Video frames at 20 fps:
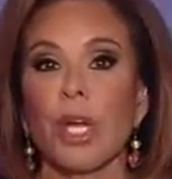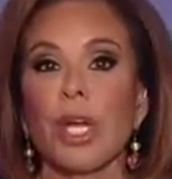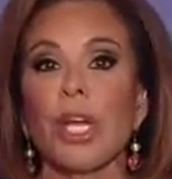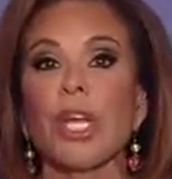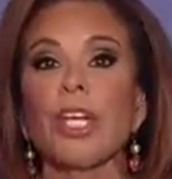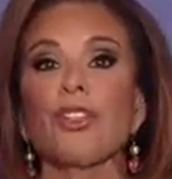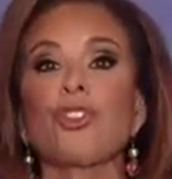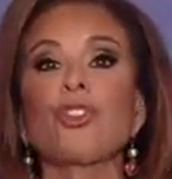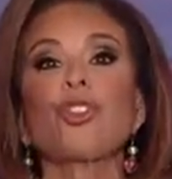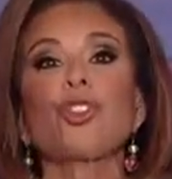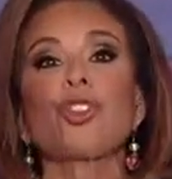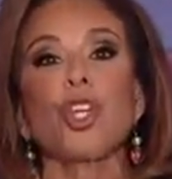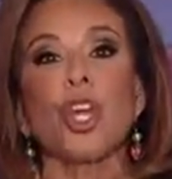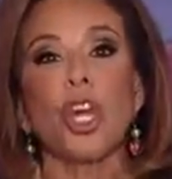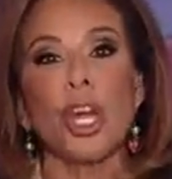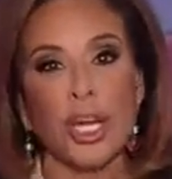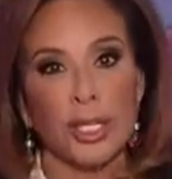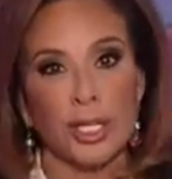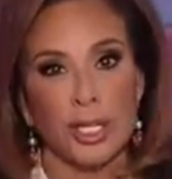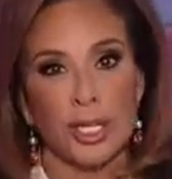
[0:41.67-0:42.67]
is
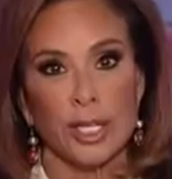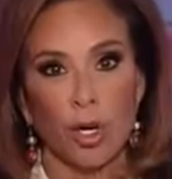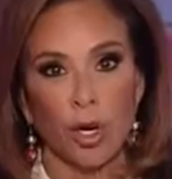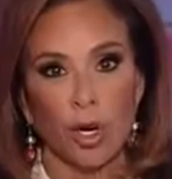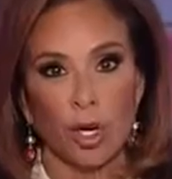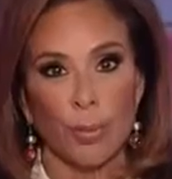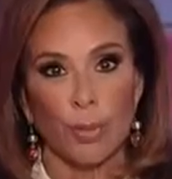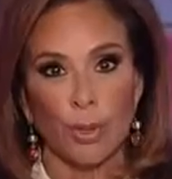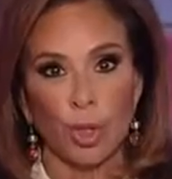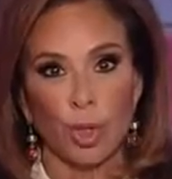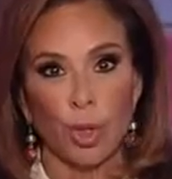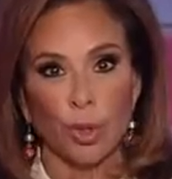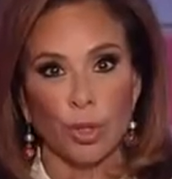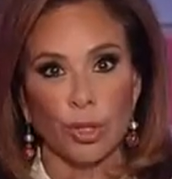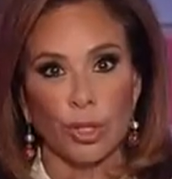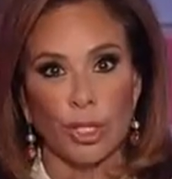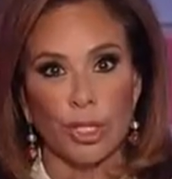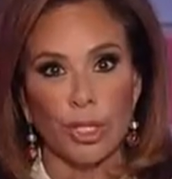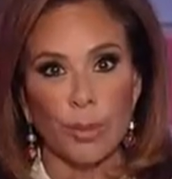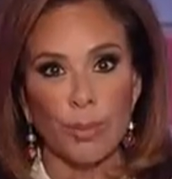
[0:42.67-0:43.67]
chaining our
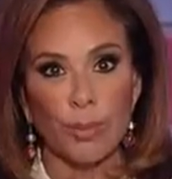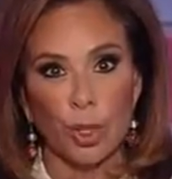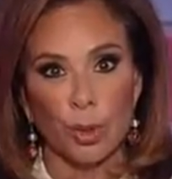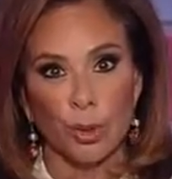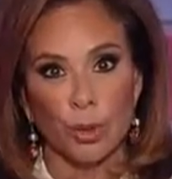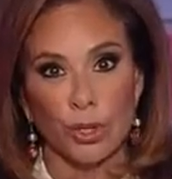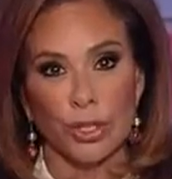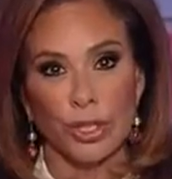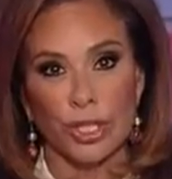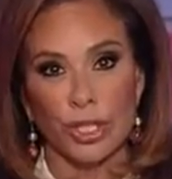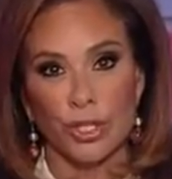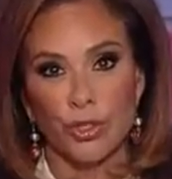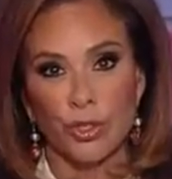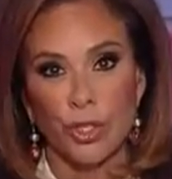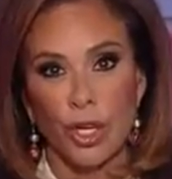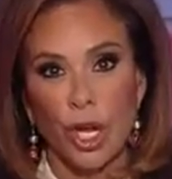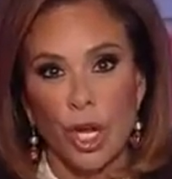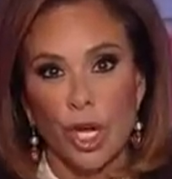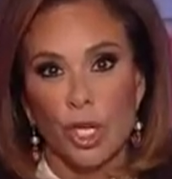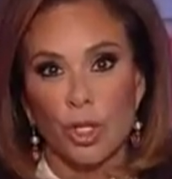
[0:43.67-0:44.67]
minority communities
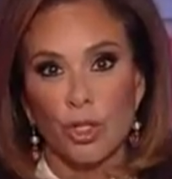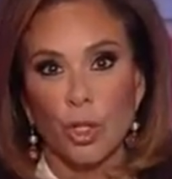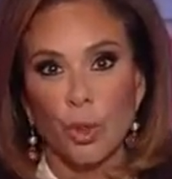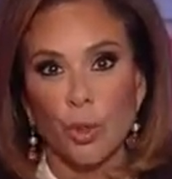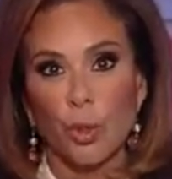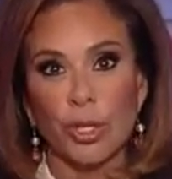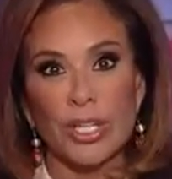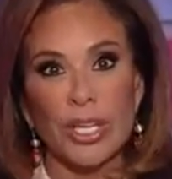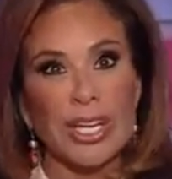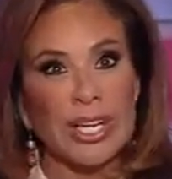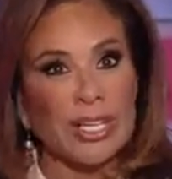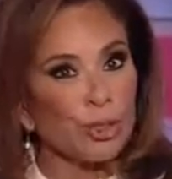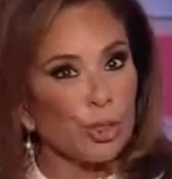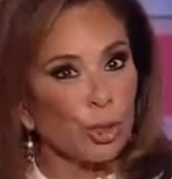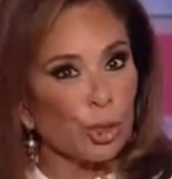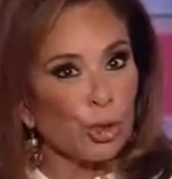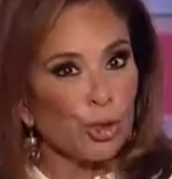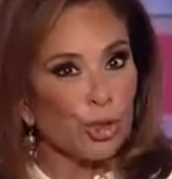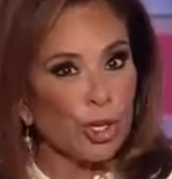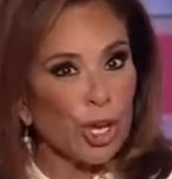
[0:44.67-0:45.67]
to an
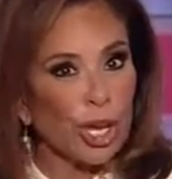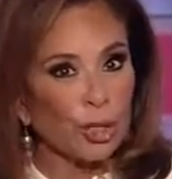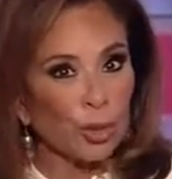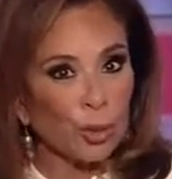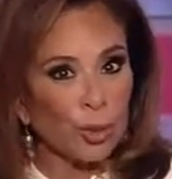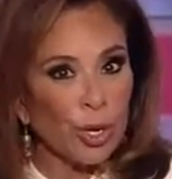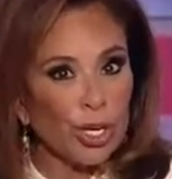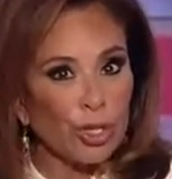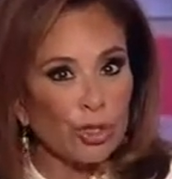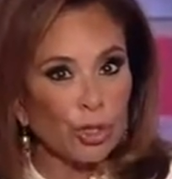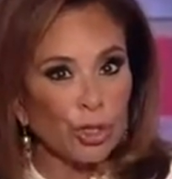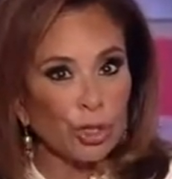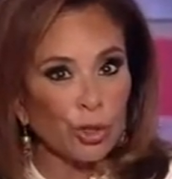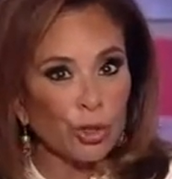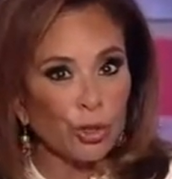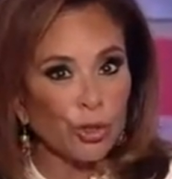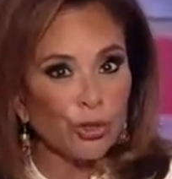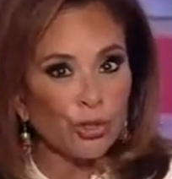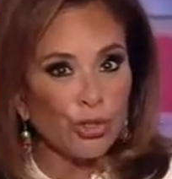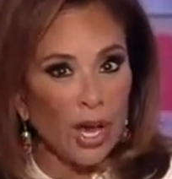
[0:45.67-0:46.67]

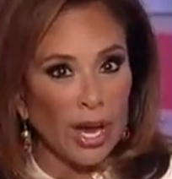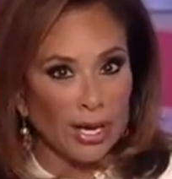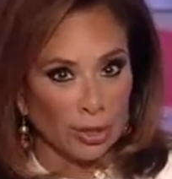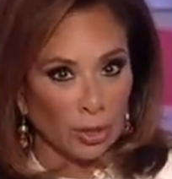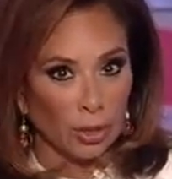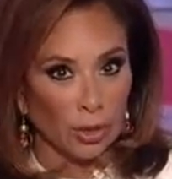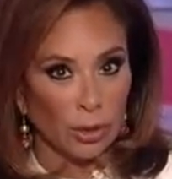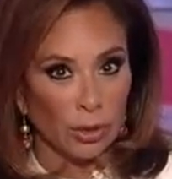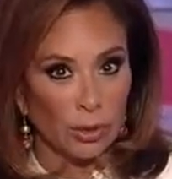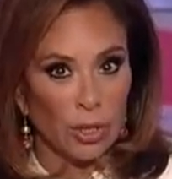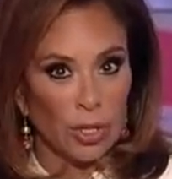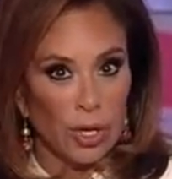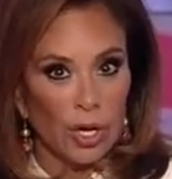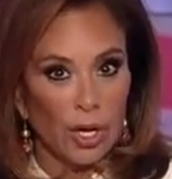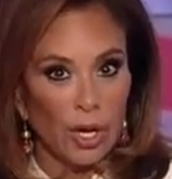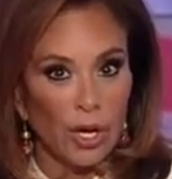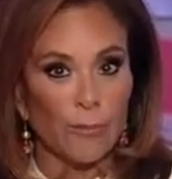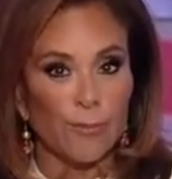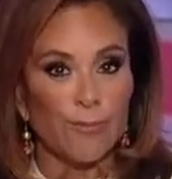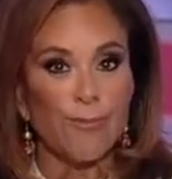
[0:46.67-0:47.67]
intergenerational cycle
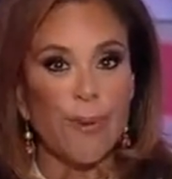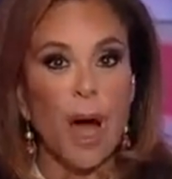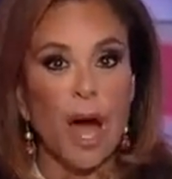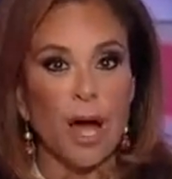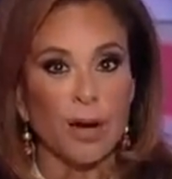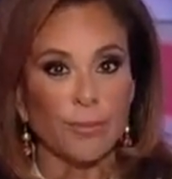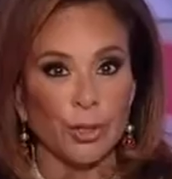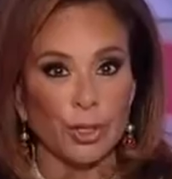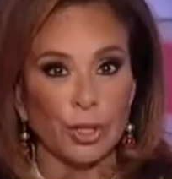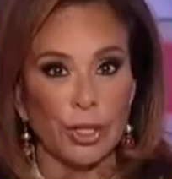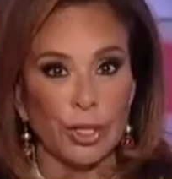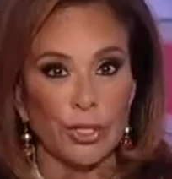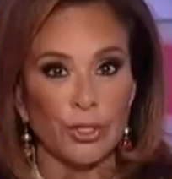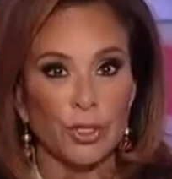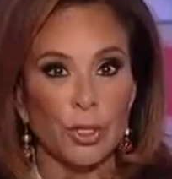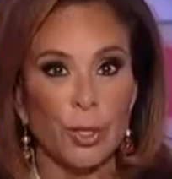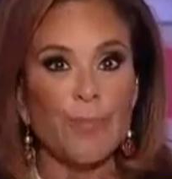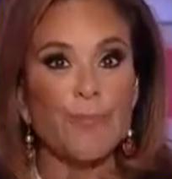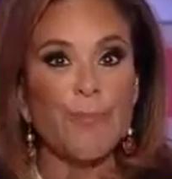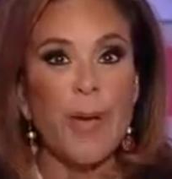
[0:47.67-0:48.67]
of poverty,
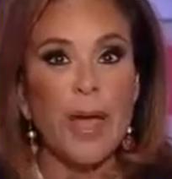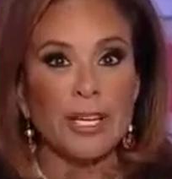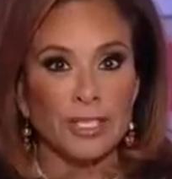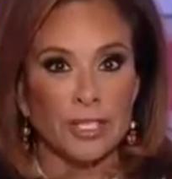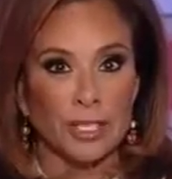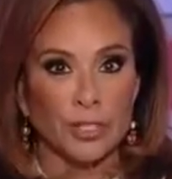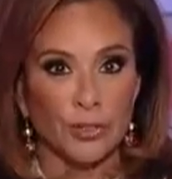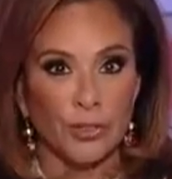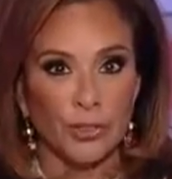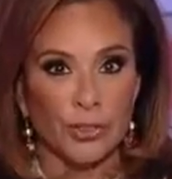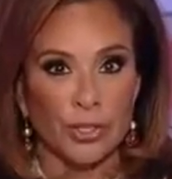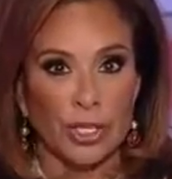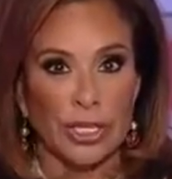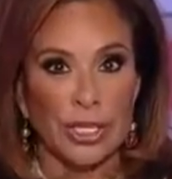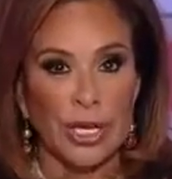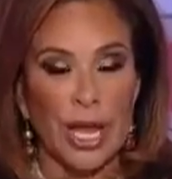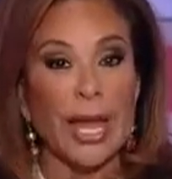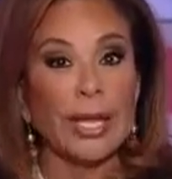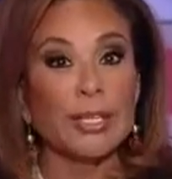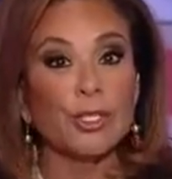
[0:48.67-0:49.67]
dependency,
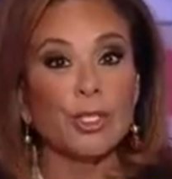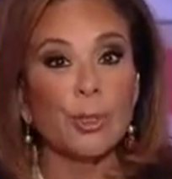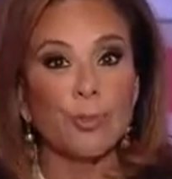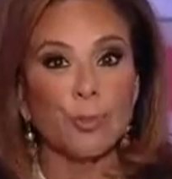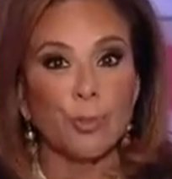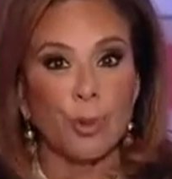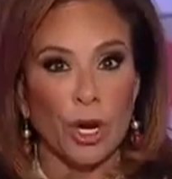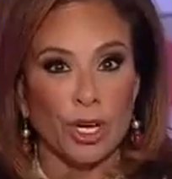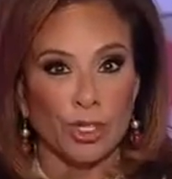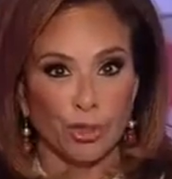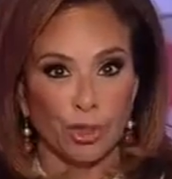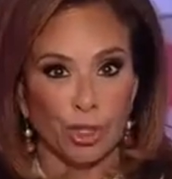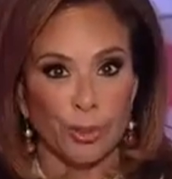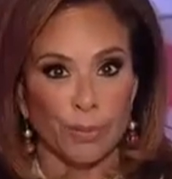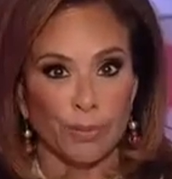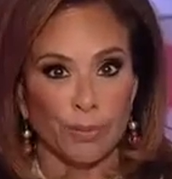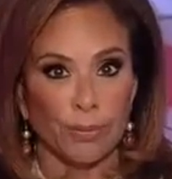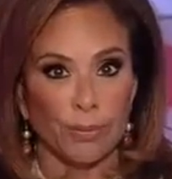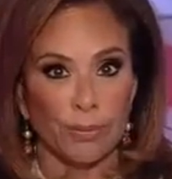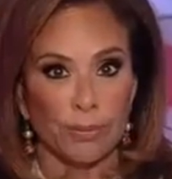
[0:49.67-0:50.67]
and
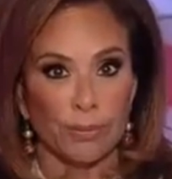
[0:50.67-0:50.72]
depression.